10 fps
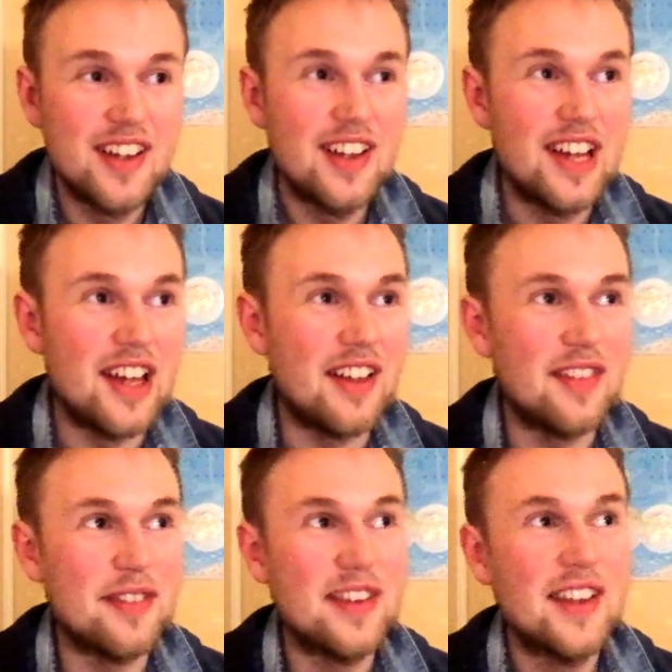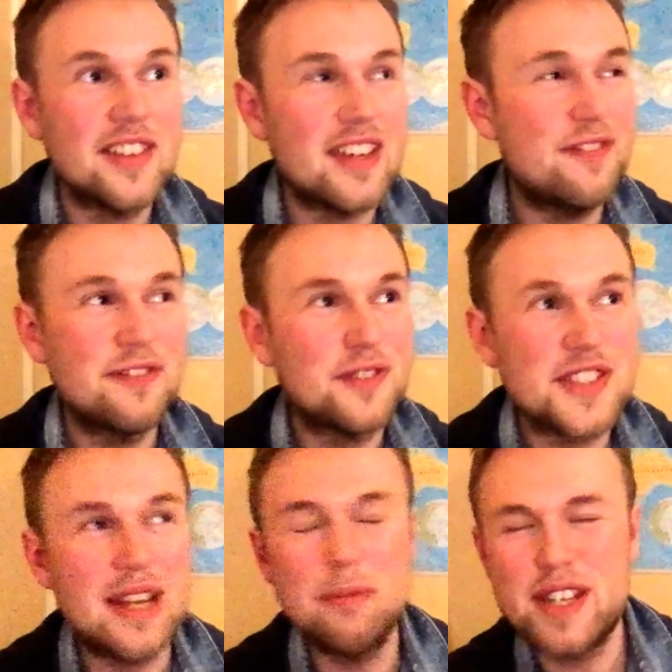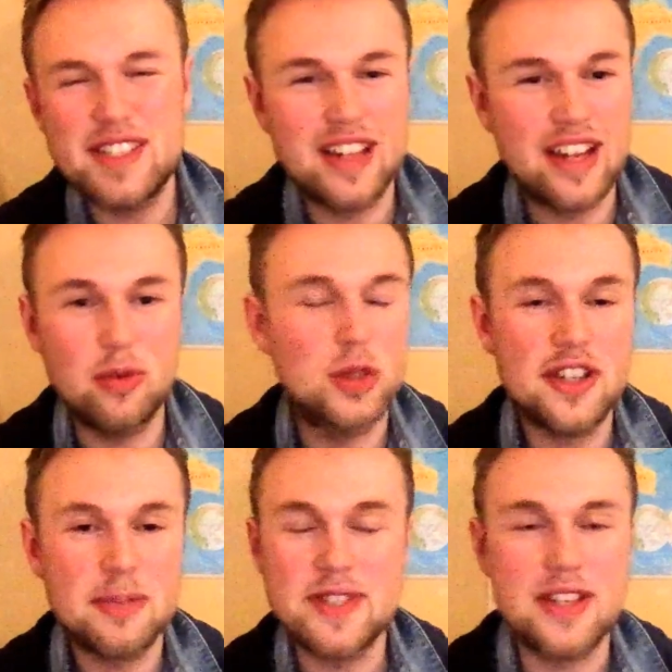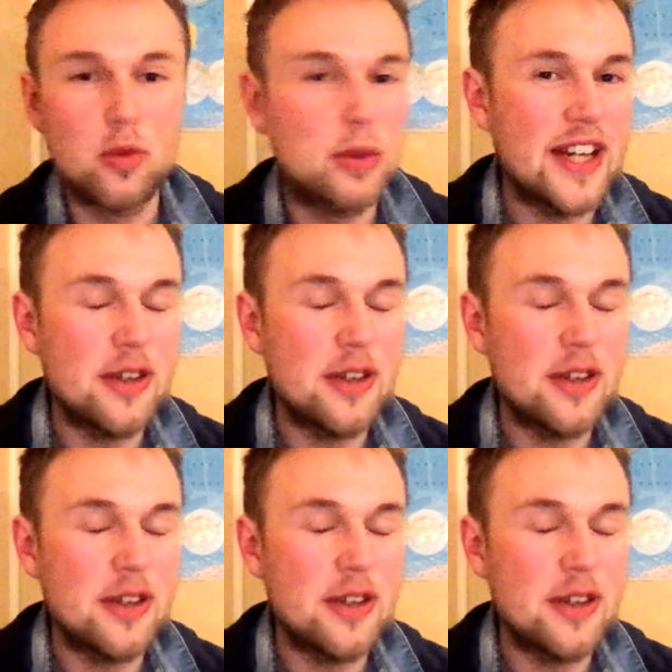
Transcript: uh, they for some reason I would ask myself why